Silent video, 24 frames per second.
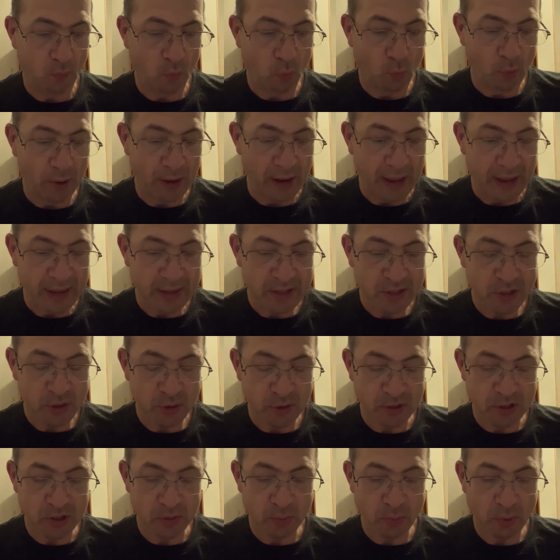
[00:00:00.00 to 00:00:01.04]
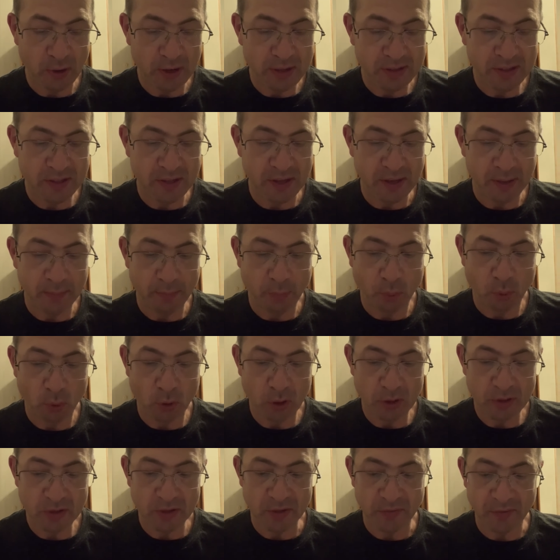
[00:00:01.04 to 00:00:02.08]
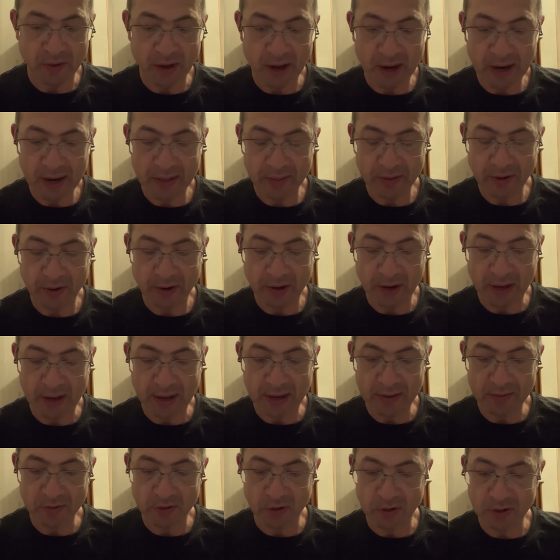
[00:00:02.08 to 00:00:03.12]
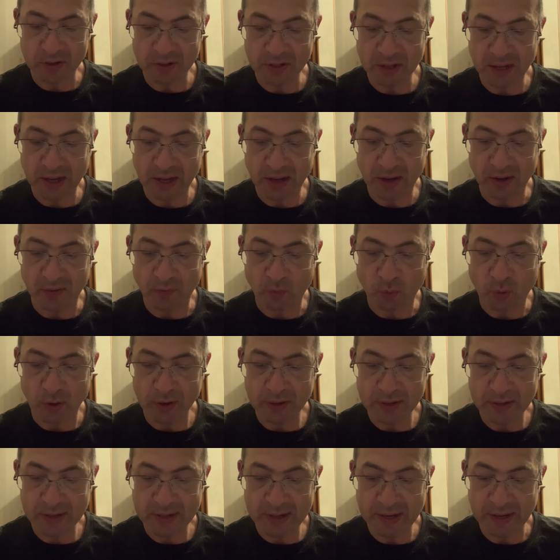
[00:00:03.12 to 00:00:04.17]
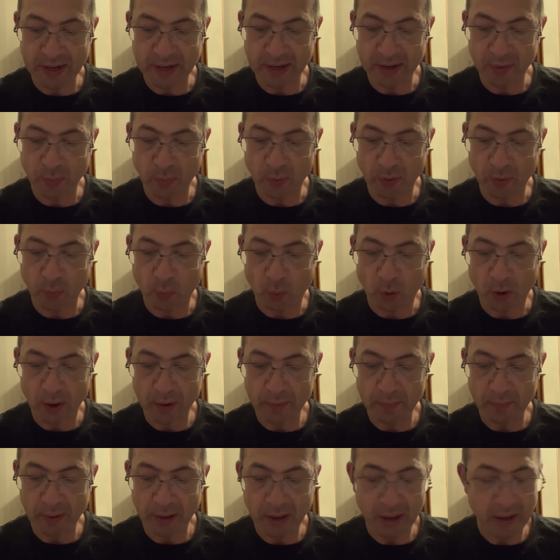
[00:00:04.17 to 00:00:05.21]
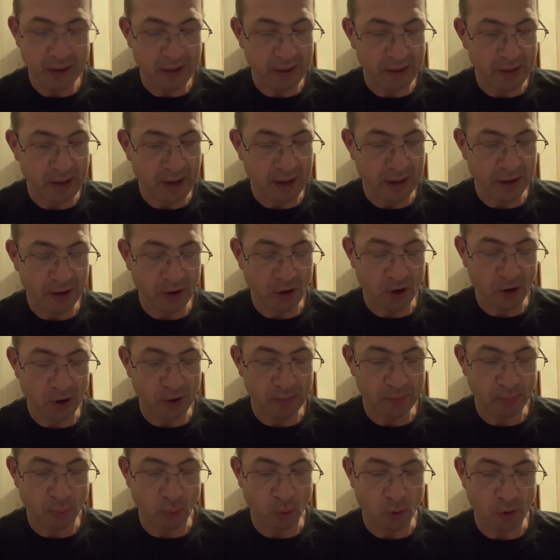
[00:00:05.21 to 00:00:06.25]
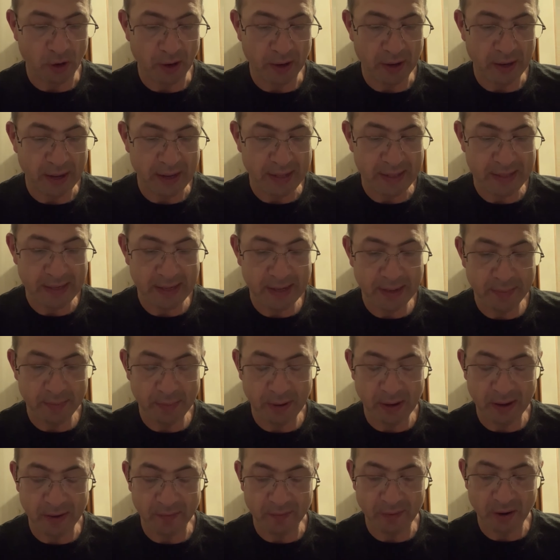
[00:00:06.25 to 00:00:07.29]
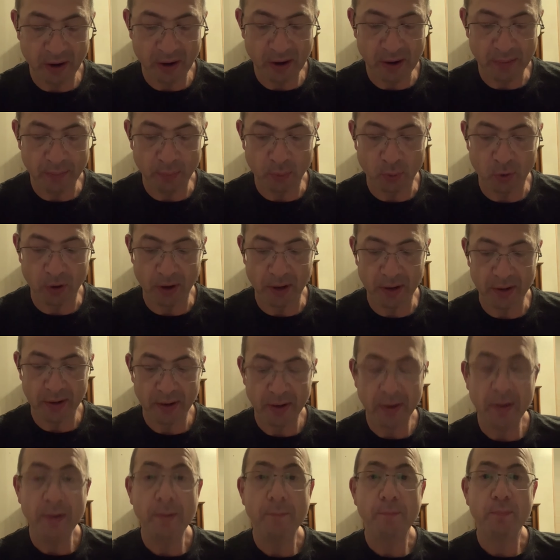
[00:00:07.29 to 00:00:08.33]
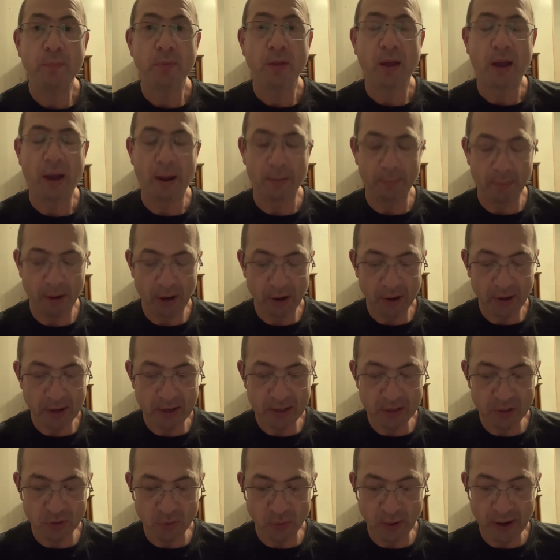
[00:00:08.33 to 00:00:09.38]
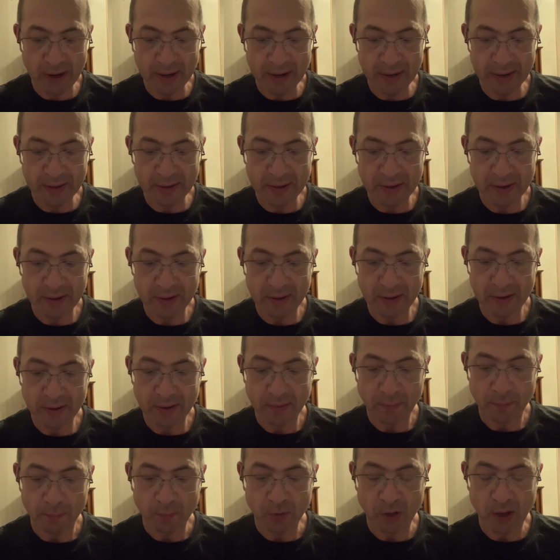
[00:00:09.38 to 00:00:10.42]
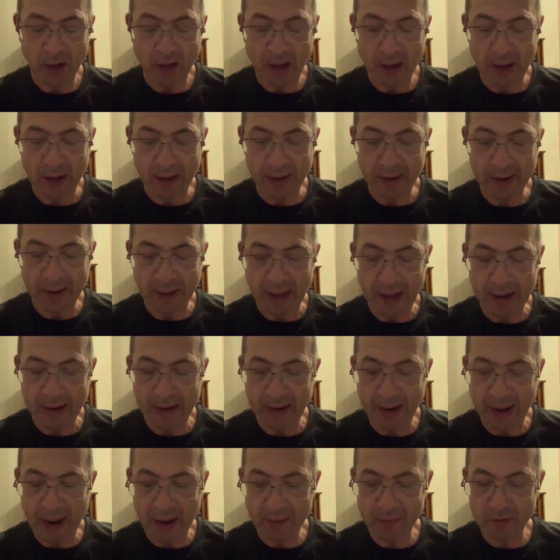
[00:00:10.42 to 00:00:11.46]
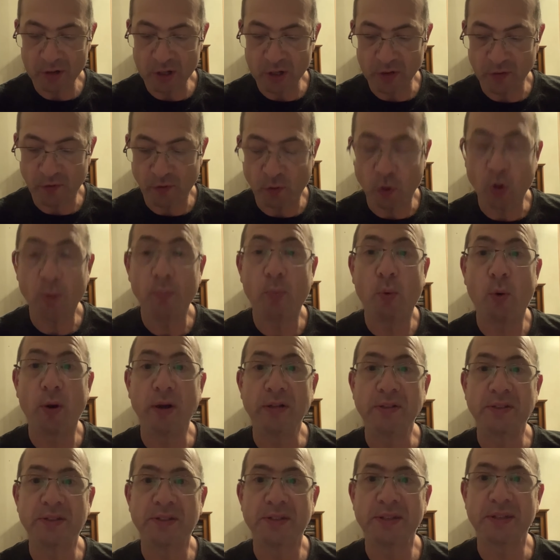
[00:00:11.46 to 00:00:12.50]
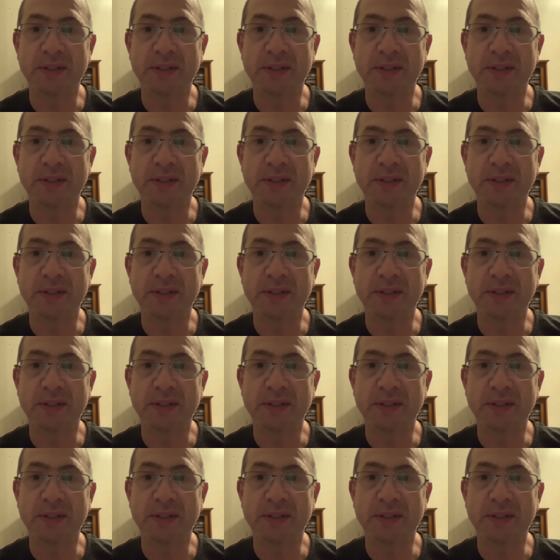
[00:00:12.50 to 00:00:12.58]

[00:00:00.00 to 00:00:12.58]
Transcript: When asked to express the importance of God in their lives on a scale of 1 to 10, with 1 being not at all important and 10 being very important, Americans rated God at an average of 4.6